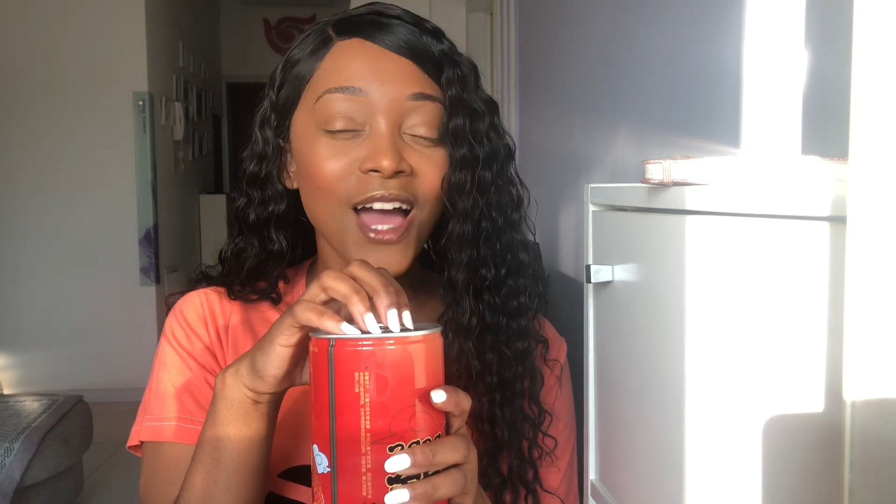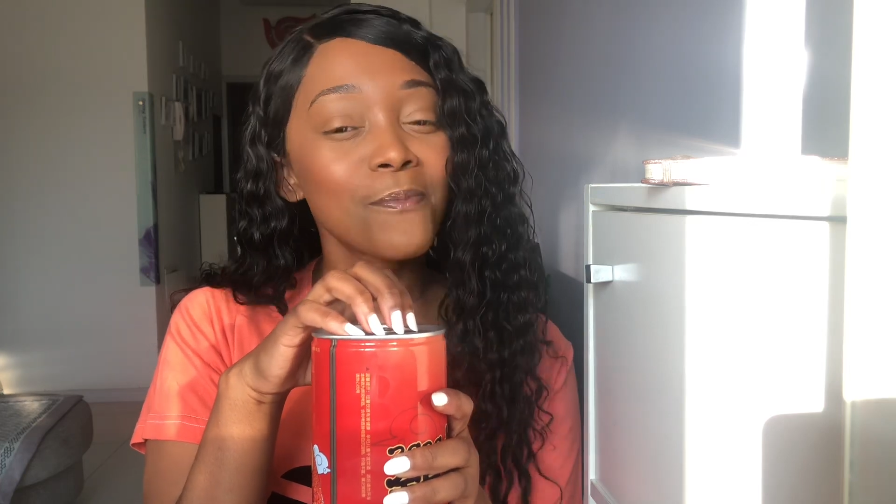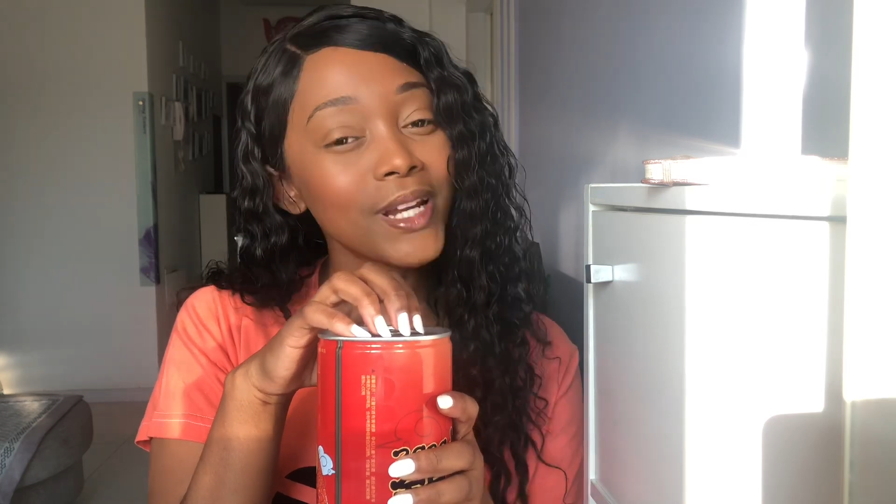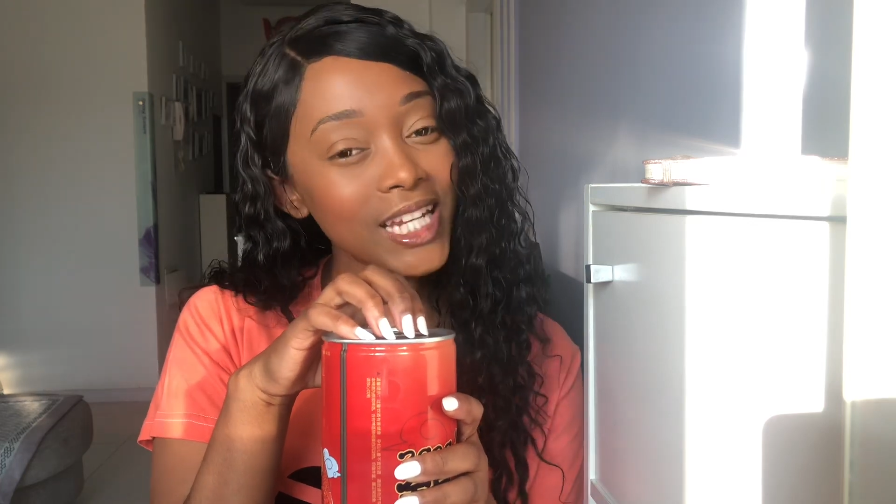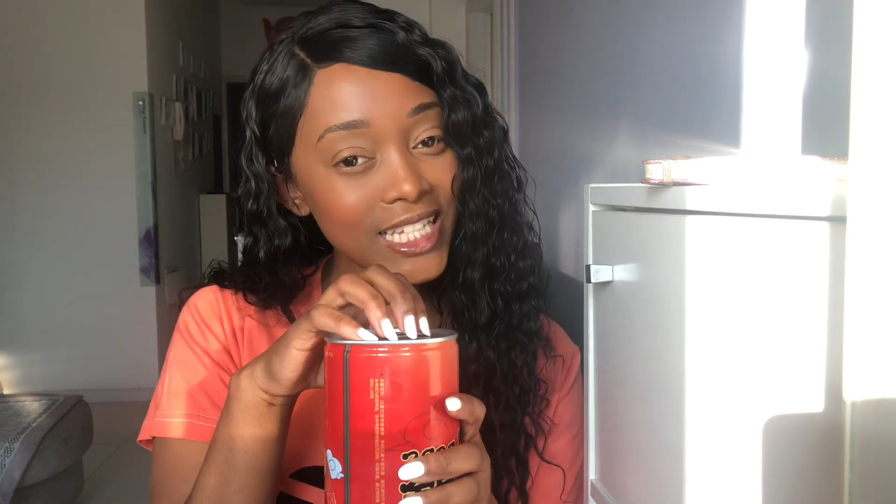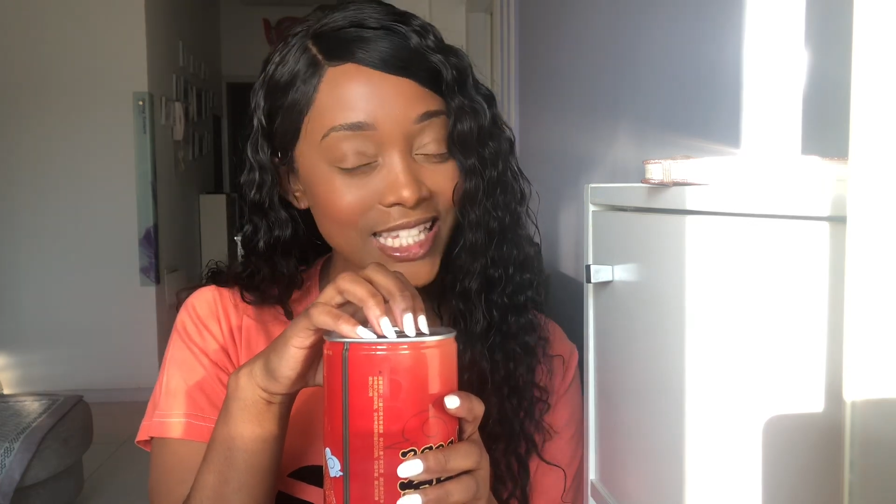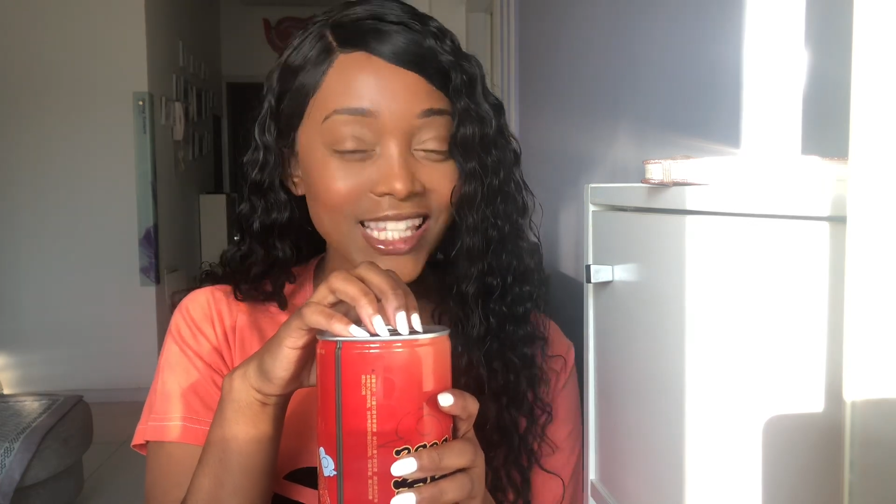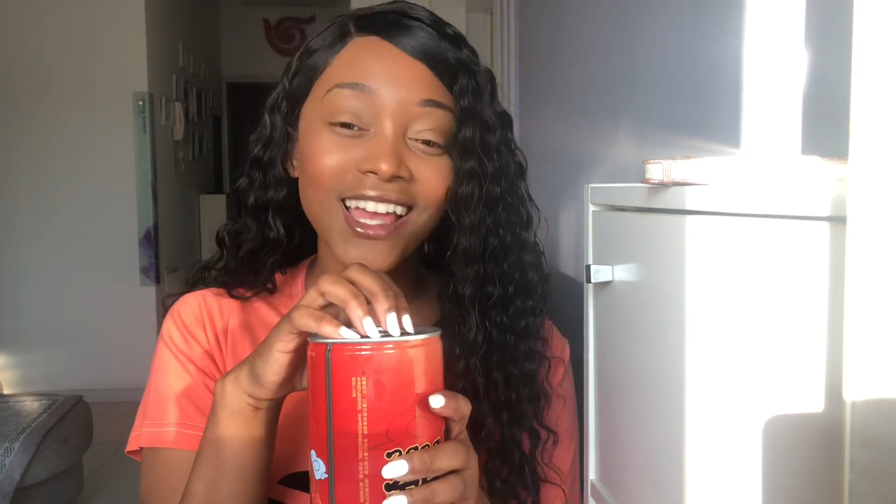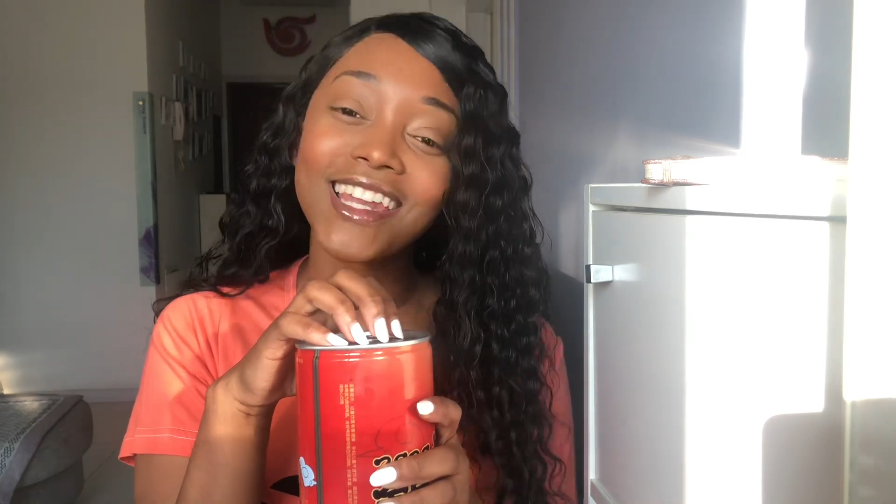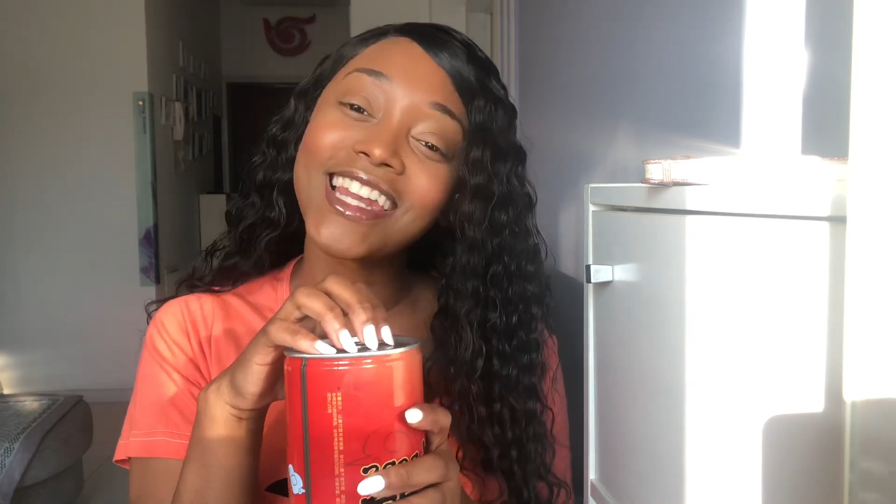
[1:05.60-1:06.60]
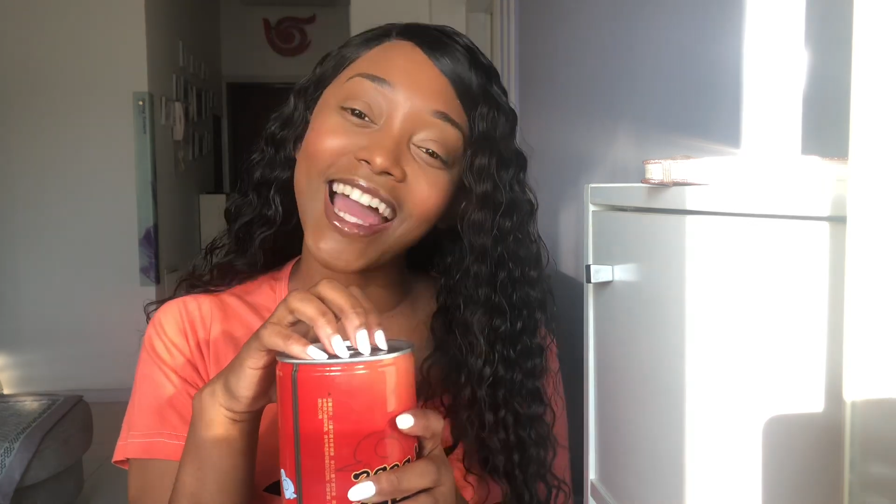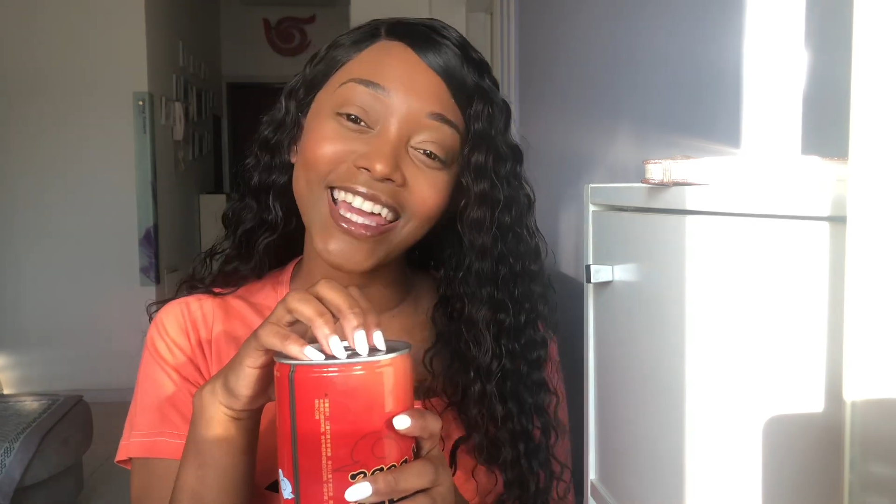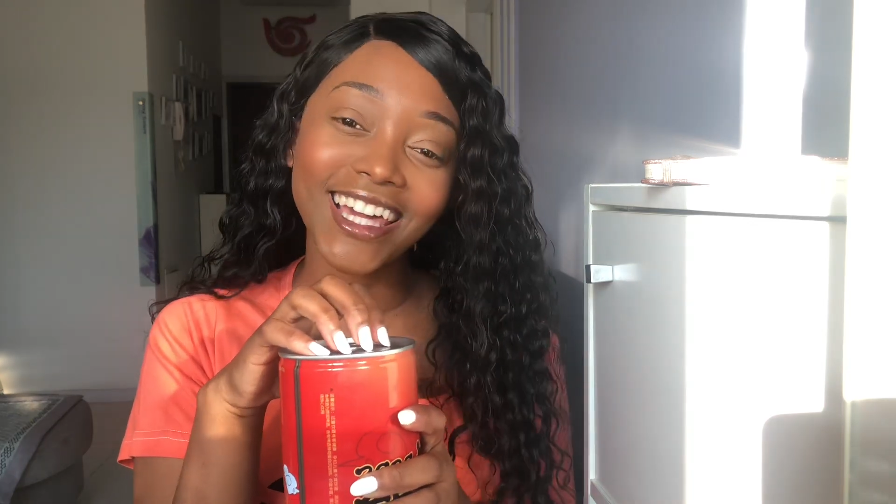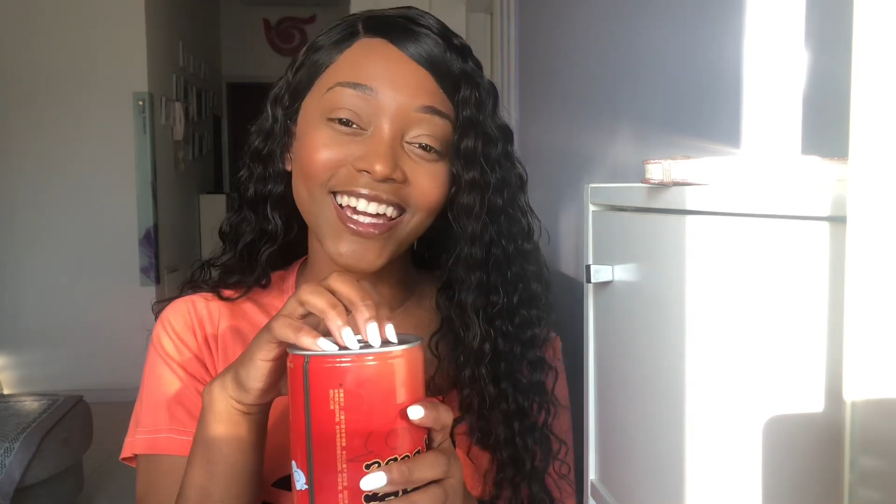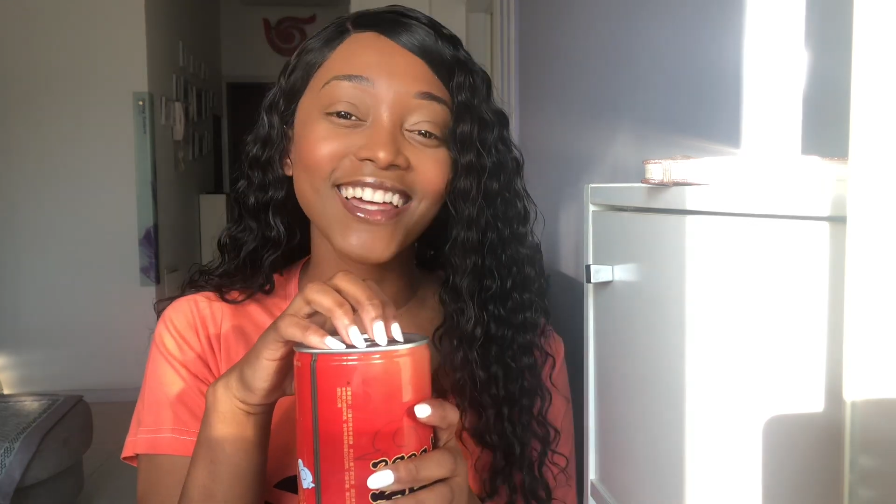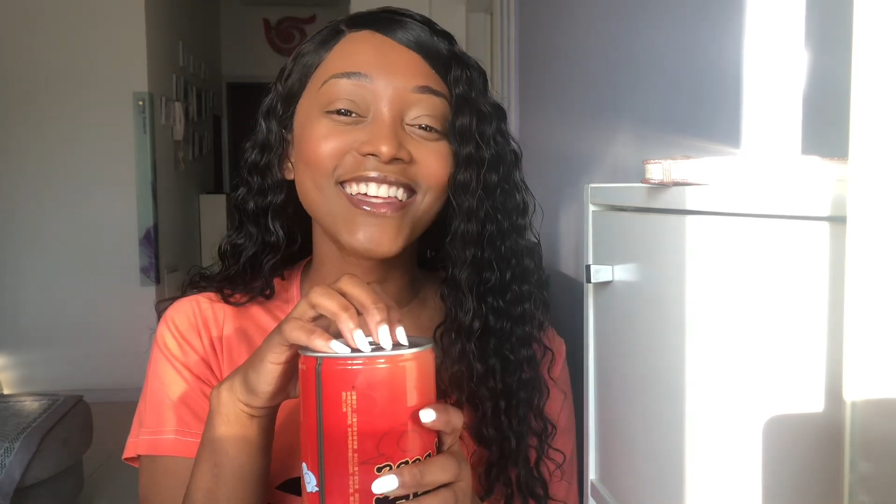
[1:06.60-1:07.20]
please like